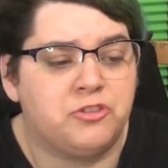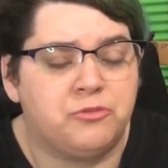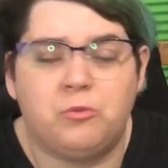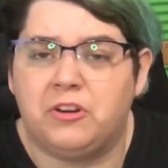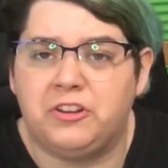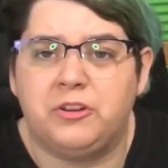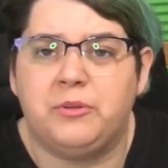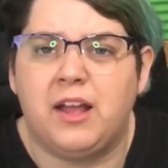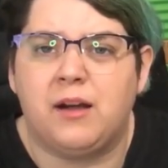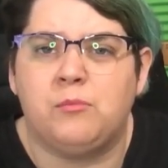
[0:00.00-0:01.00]
Just want to
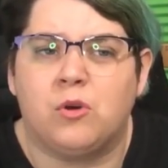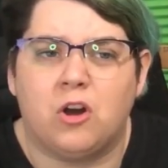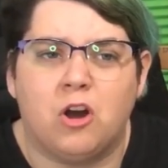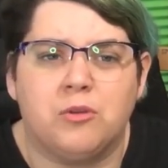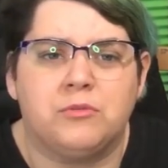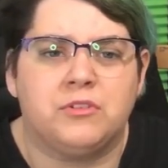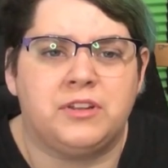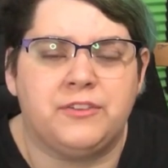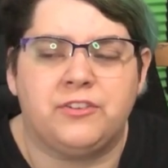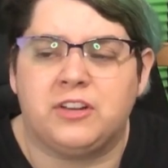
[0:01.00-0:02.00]
do, yeah, more art,
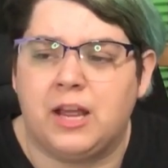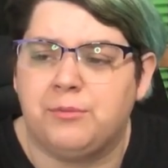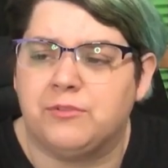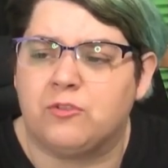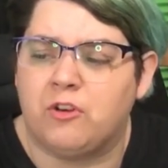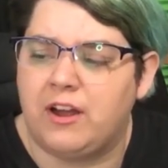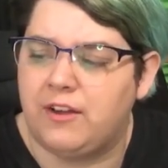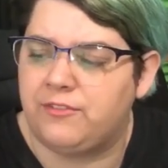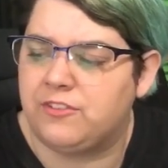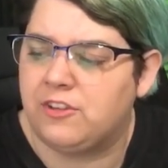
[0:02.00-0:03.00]
different types of
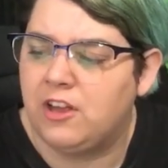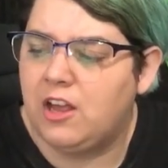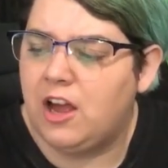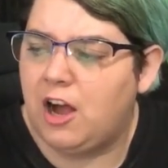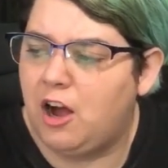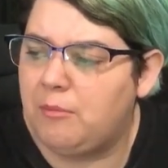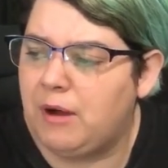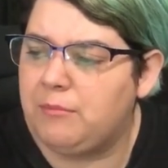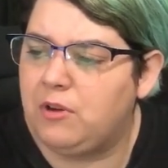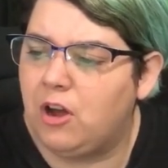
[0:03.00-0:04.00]
crafts.
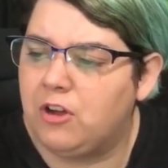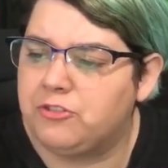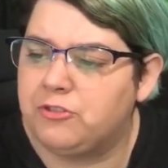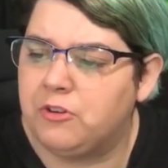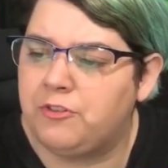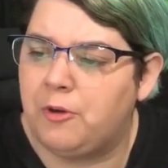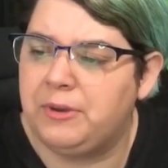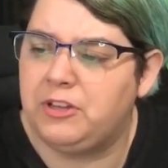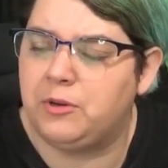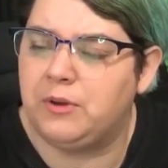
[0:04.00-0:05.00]
I'm not sure if I'll
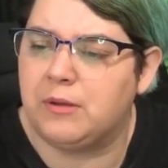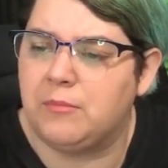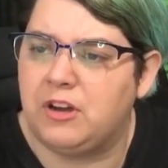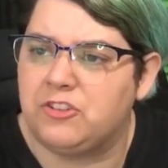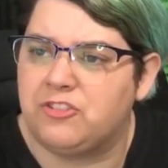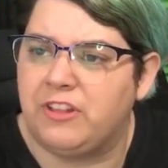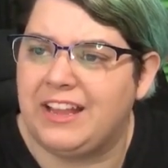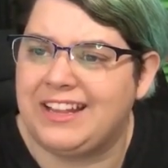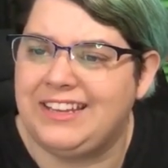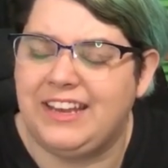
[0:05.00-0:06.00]
be doing much like